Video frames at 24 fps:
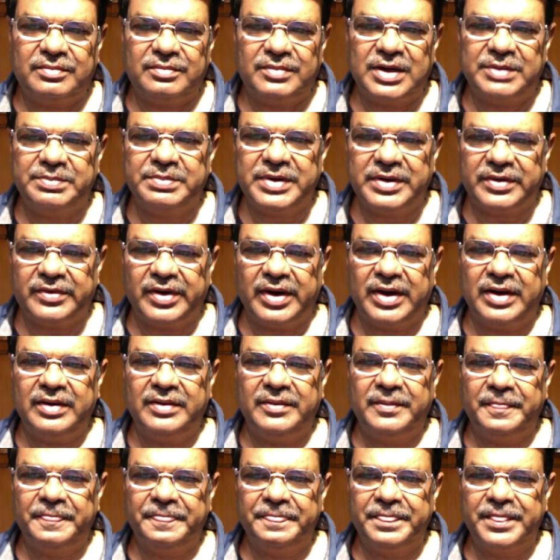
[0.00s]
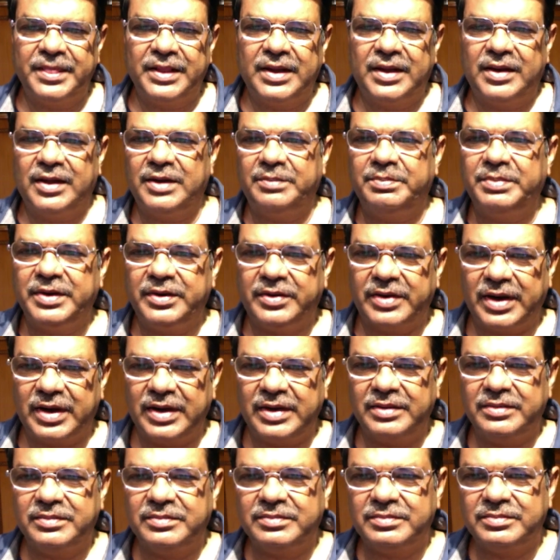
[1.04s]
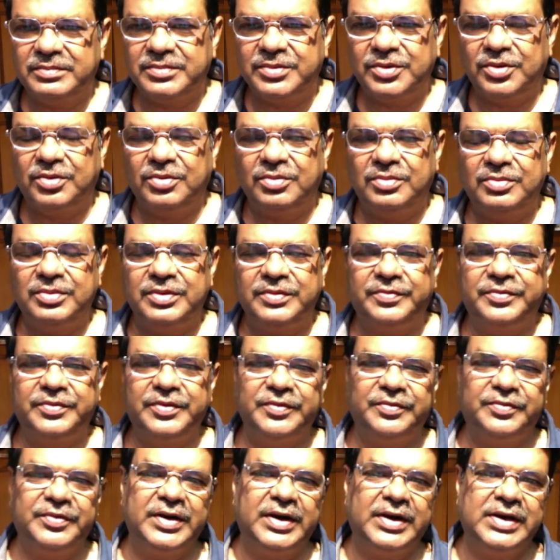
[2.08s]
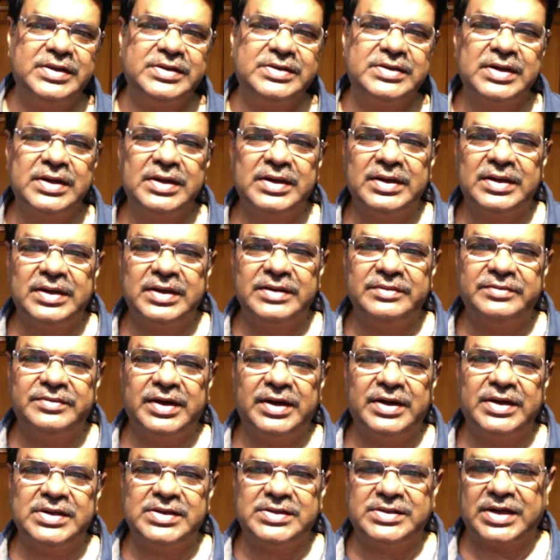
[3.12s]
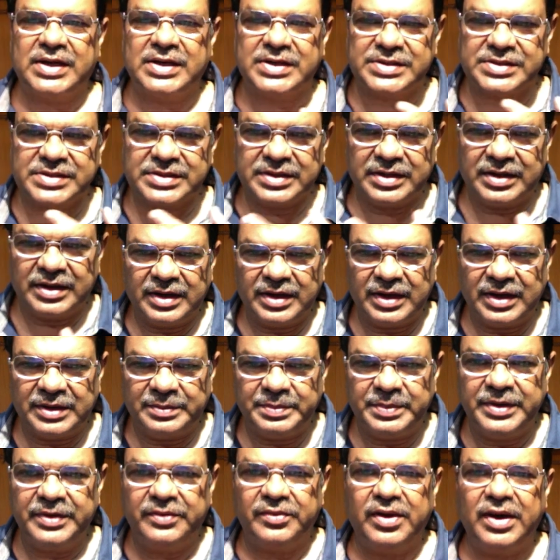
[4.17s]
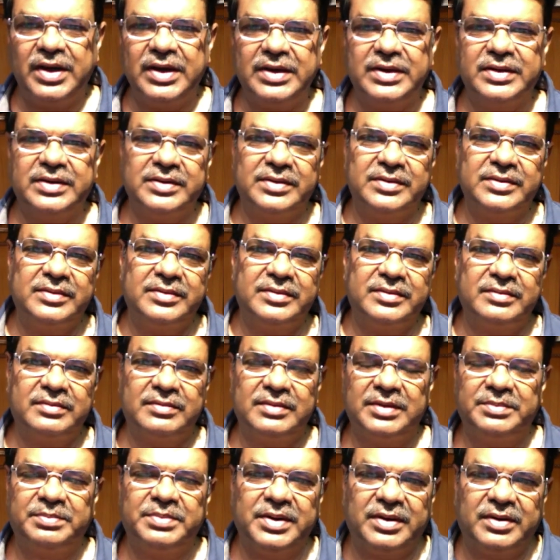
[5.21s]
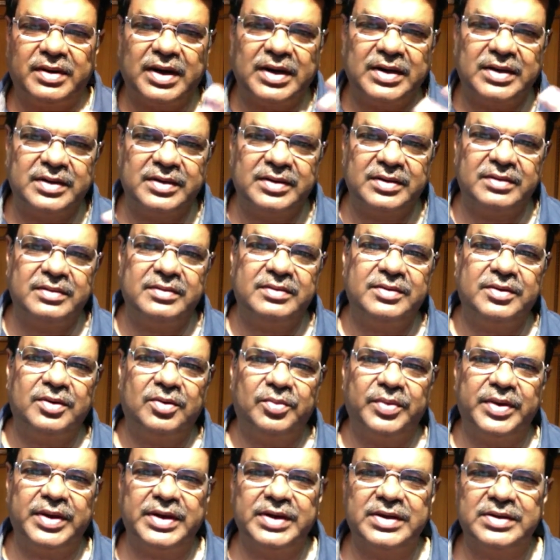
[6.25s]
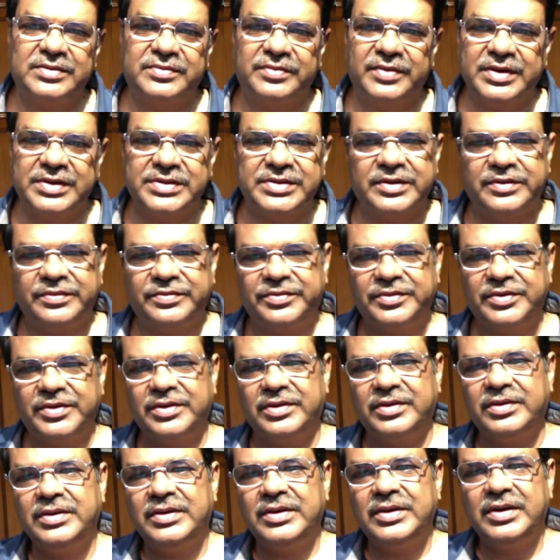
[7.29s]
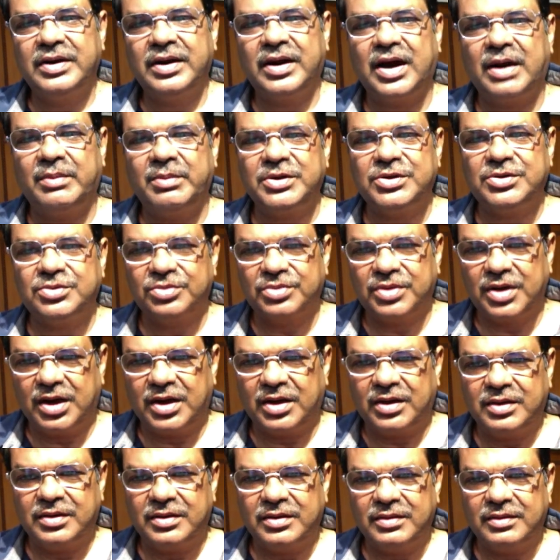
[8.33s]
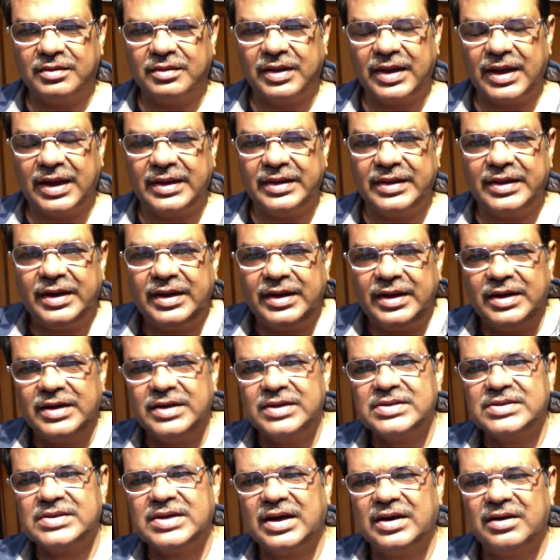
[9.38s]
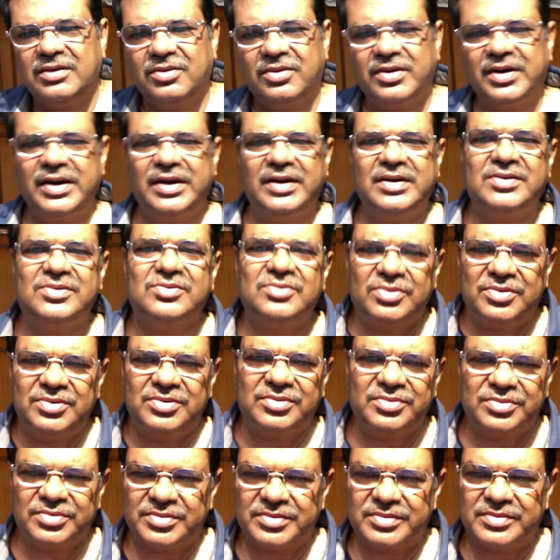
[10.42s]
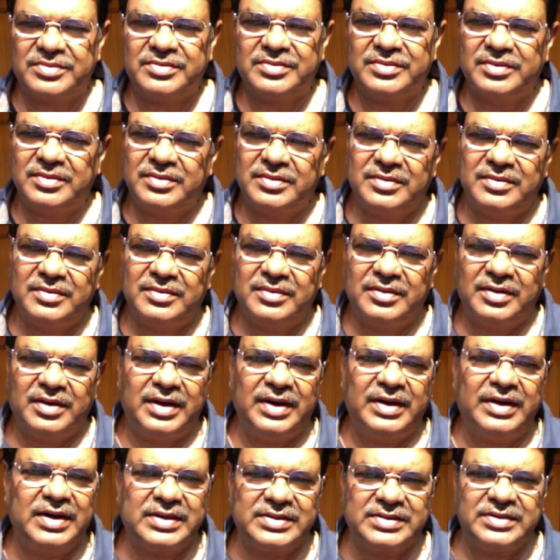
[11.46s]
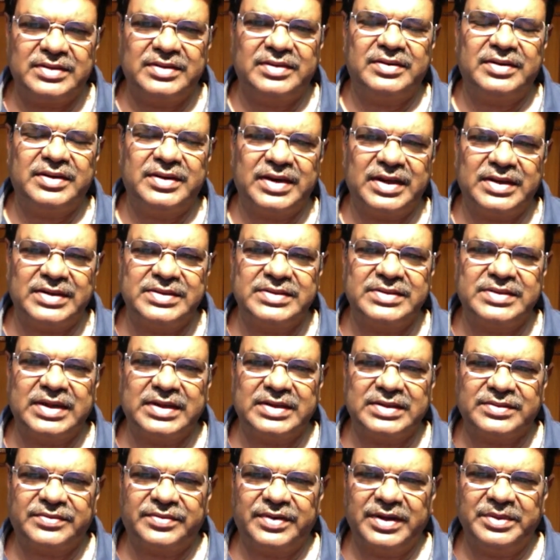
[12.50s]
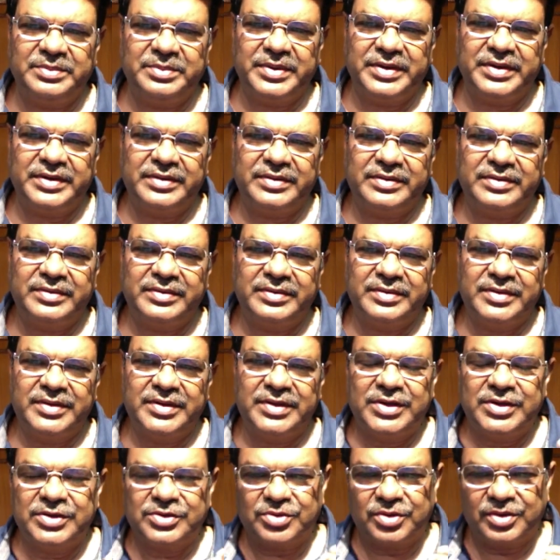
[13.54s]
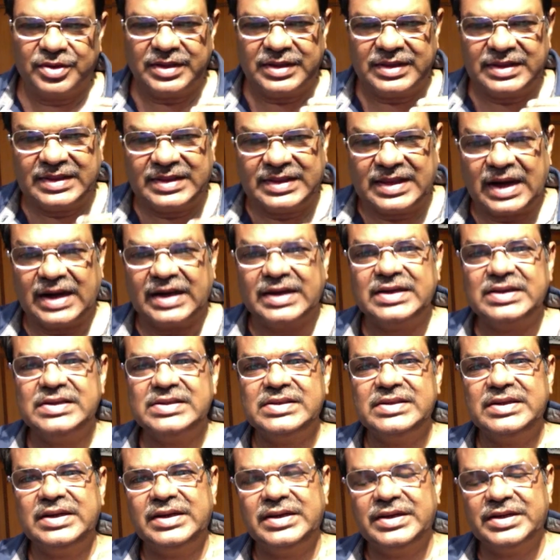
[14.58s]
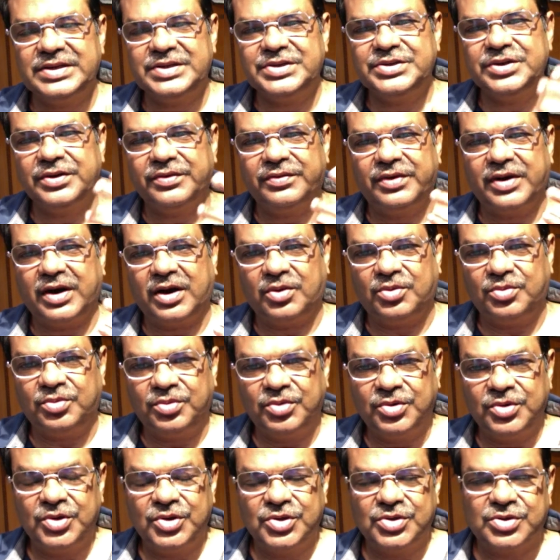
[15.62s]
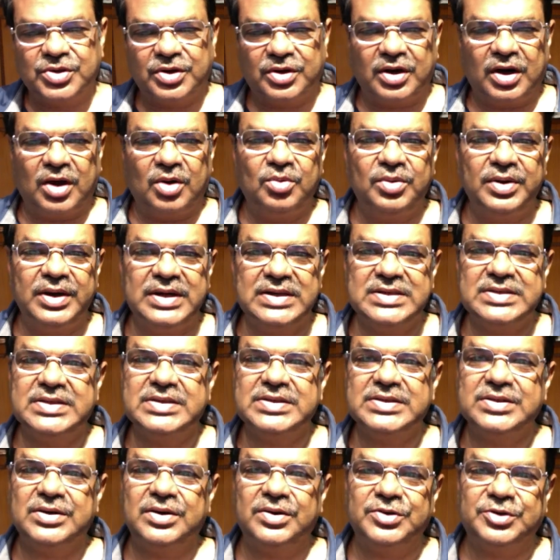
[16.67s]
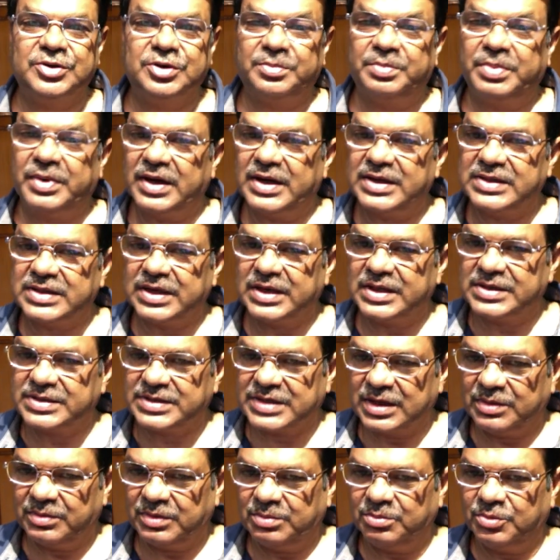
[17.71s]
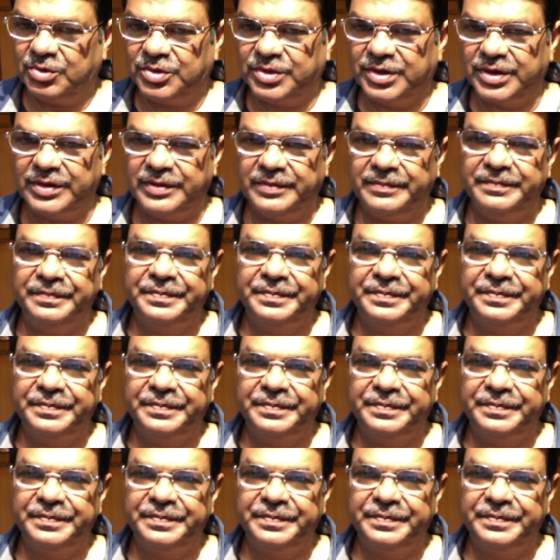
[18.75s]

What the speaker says: Let me try. Let me try. If there is sex, let me try it. Let me try it in various ways of Kama Sutra, and then understand. Okay, it's no use. It doesn't satisfy me. So that is the energy of Rahu. So Rahu gets disillusioned. But let's understand one more thing.